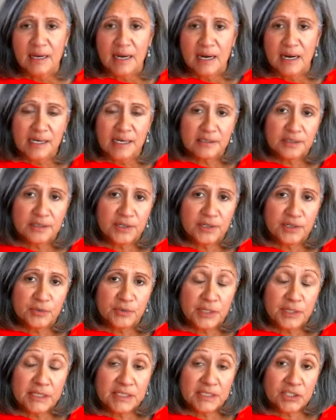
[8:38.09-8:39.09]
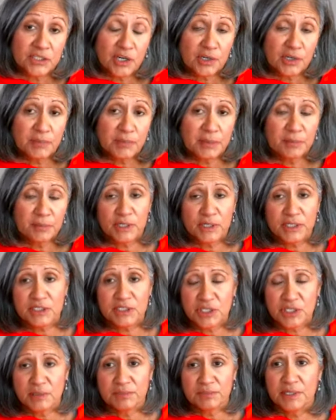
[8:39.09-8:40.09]
I learned when I started my
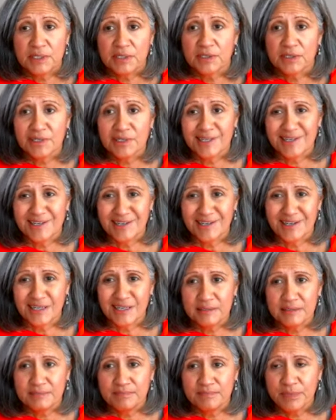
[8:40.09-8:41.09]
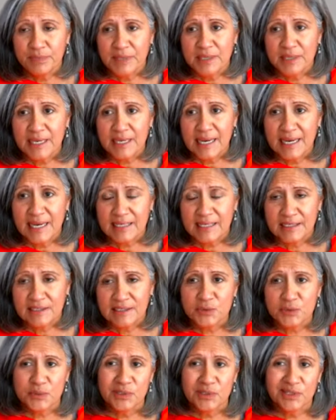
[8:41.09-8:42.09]
mortgage company early on that
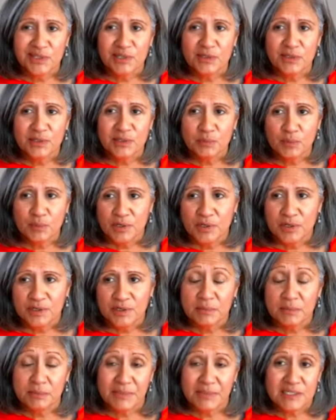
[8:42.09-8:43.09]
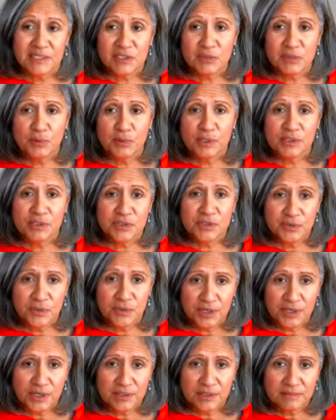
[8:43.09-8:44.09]
it's really only worth the basis points you
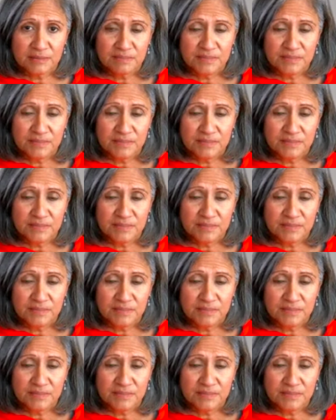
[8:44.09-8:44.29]
earn.